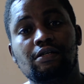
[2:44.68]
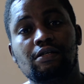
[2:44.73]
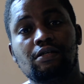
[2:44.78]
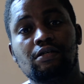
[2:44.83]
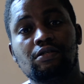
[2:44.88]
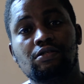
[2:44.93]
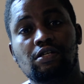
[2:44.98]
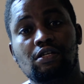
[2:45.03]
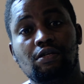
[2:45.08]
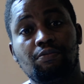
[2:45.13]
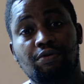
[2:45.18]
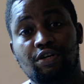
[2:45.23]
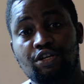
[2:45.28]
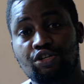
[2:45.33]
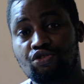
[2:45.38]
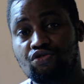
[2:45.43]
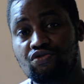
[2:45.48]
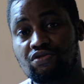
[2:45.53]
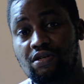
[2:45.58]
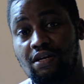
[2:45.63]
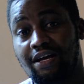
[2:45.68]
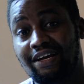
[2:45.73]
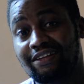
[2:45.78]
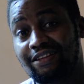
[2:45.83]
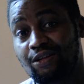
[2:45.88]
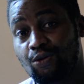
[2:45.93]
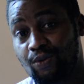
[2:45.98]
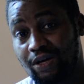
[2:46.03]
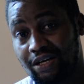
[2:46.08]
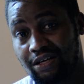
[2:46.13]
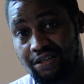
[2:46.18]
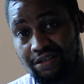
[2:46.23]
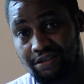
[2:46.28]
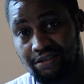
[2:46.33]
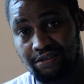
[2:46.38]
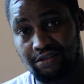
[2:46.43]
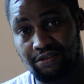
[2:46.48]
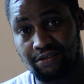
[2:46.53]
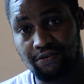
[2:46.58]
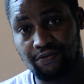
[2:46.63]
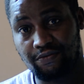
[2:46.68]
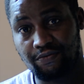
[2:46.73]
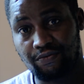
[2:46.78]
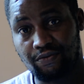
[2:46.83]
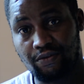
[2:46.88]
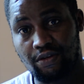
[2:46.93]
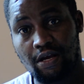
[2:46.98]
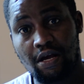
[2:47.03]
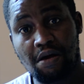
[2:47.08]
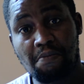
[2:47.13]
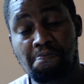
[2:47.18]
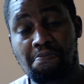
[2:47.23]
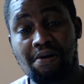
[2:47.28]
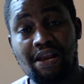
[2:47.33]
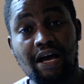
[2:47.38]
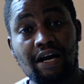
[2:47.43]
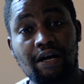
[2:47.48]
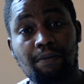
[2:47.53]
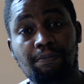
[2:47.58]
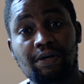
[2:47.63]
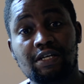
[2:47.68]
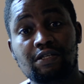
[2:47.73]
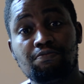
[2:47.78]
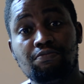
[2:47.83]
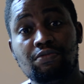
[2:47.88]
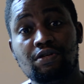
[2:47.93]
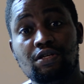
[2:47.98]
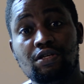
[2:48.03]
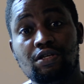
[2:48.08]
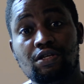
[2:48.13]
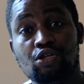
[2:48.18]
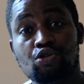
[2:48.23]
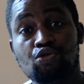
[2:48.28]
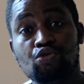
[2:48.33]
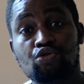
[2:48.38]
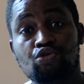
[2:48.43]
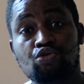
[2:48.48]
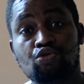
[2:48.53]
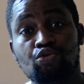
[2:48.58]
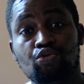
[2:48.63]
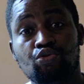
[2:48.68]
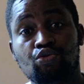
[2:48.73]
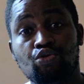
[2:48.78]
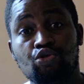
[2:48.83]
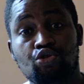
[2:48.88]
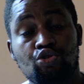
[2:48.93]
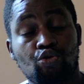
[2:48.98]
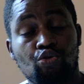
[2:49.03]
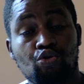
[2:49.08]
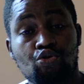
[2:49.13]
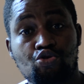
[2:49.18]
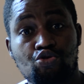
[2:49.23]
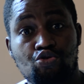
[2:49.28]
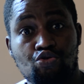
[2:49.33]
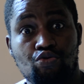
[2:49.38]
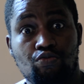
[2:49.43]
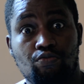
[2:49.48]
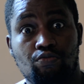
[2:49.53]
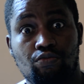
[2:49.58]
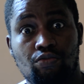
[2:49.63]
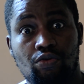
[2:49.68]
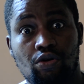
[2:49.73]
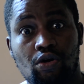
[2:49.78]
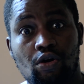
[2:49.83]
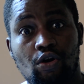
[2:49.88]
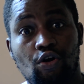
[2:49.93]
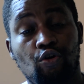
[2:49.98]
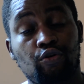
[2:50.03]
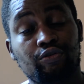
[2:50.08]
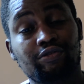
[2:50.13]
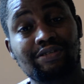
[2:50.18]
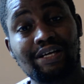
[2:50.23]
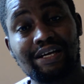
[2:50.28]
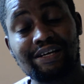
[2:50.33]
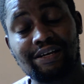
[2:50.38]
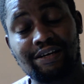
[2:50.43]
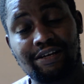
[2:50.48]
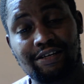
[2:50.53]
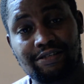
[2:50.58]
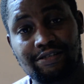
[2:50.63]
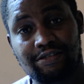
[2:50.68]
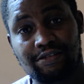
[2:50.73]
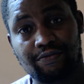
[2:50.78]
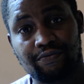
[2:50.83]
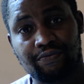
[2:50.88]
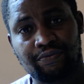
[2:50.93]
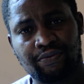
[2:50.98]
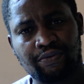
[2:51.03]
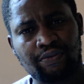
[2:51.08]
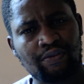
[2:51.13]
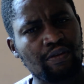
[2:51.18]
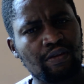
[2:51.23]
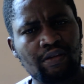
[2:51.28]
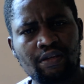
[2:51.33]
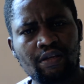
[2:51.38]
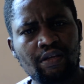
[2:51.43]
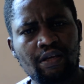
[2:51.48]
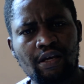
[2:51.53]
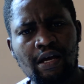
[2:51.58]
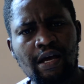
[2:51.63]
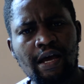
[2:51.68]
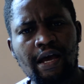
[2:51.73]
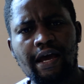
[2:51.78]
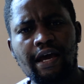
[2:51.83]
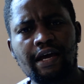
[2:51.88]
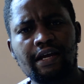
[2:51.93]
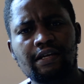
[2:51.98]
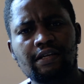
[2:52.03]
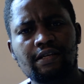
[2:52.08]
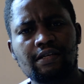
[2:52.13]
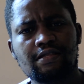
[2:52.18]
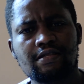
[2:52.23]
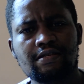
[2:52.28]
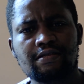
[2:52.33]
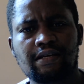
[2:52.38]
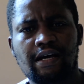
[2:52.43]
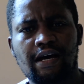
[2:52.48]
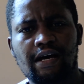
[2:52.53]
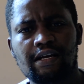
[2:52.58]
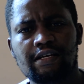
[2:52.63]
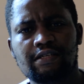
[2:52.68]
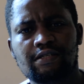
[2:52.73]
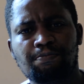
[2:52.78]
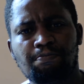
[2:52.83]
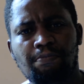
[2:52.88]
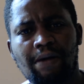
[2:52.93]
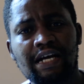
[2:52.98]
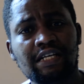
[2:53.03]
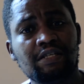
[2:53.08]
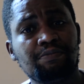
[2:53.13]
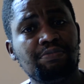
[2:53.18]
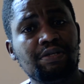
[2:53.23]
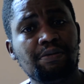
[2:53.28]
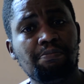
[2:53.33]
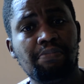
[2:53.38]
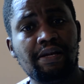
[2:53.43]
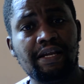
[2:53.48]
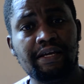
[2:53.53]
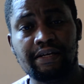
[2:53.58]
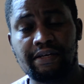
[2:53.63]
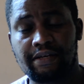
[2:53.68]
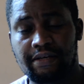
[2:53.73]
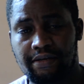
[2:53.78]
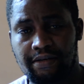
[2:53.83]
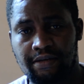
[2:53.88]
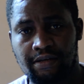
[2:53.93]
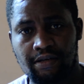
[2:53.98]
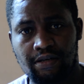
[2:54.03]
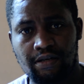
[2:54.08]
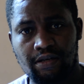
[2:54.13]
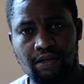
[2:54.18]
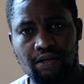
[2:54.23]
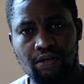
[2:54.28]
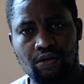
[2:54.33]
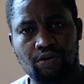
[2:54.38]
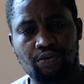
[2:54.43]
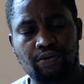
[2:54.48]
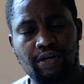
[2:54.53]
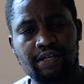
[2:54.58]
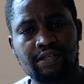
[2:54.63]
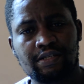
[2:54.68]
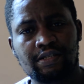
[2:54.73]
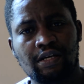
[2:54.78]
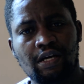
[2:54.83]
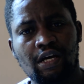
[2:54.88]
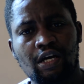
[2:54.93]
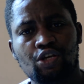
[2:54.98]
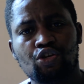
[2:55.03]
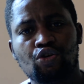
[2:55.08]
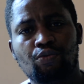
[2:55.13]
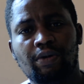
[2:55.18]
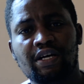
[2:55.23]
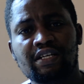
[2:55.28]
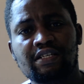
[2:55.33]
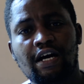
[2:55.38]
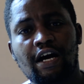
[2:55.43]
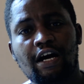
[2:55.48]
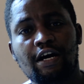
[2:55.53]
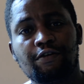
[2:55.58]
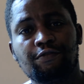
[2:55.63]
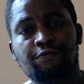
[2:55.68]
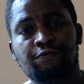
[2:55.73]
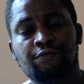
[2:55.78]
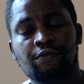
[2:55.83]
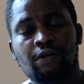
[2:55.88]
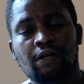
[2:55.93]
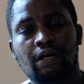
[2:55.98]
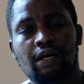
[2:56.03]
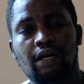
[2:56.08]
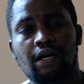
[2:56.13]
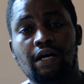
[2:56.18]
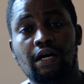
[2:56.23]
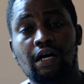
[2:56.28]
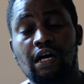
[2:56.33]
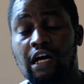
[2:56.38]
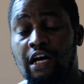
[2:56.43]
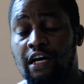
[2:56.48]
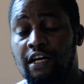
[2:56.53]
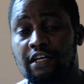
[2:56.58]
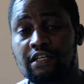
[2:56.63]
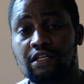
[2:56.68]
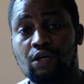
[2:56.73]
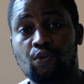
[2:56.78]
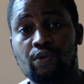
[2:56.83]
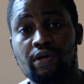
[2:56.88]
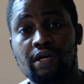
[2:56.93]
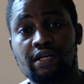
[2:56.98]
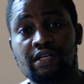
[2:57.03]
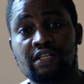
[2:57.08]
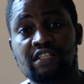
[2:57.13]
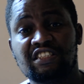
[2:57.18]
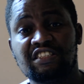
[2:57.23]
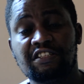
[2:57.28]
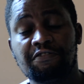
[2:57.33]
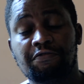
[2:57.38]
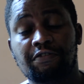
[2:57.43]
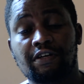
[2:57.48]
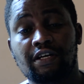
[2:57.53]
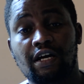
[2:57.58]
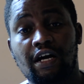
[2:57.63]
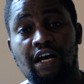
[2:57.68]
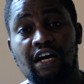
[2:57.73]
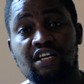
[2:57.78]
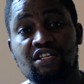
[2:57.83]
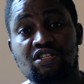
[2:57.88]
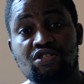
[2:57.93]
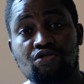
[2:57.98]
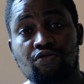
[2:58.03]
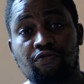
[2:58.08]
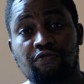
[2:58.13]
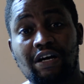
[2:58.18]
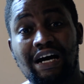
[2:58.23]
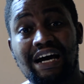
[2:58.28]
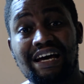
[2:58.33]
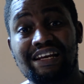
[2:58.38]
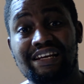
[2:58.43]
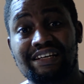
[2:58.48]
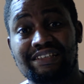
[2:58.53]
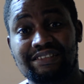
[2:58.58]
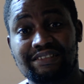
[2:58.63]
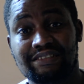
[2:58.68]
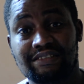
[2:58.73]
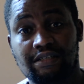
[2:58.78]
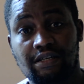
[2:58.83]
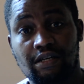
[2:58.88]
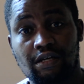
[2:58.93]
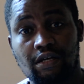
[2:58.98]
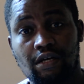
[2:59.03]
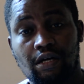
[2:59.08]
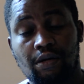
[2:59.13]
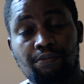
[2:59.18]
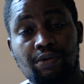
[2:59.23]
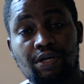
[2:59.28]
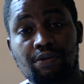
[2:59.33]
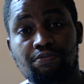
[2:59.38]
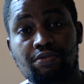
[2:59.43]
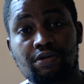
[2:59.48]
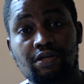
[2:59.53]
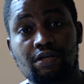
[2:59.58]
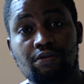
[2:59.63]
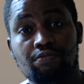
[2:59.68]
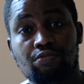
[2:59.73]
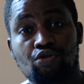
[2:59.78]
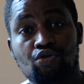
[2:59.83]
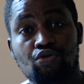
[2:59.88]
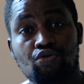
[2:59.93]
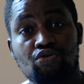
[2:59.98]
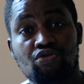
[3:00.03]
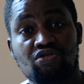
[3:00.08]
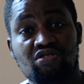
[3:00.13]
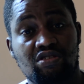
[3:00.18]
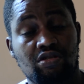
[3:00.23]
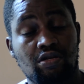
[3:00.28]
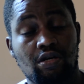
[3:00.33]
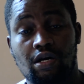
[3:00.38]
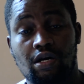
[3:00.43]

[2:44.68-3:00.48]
celebrations like the weddings. Black might be used to show doom or sadness. And these colors might be blended, right? You might have a character wearing different kinds of colors, maybe because